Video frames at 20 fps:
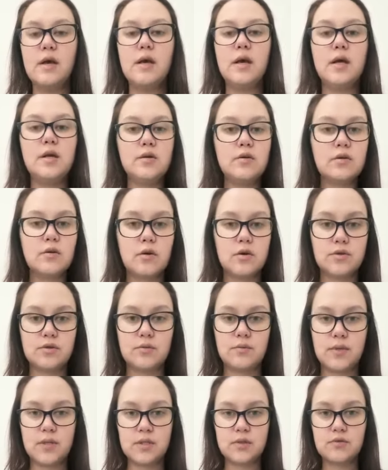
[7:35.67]
in your
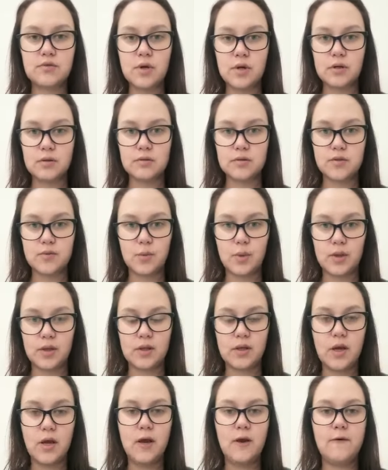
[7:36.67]
classroom that struggles
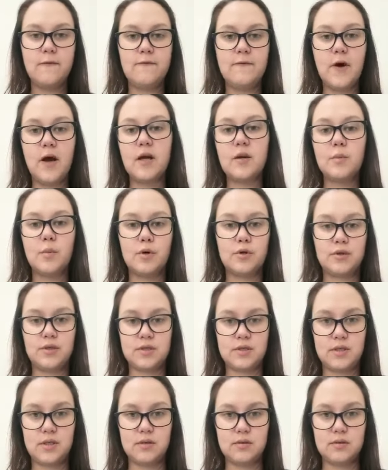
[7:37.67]
with fine motor
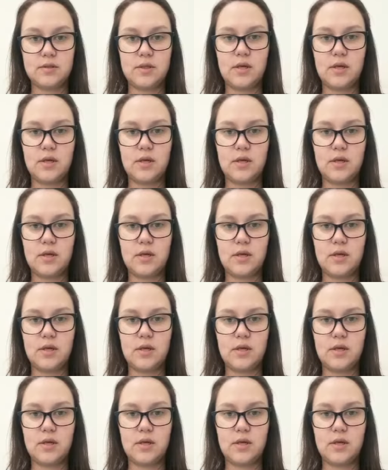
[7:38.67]
skills.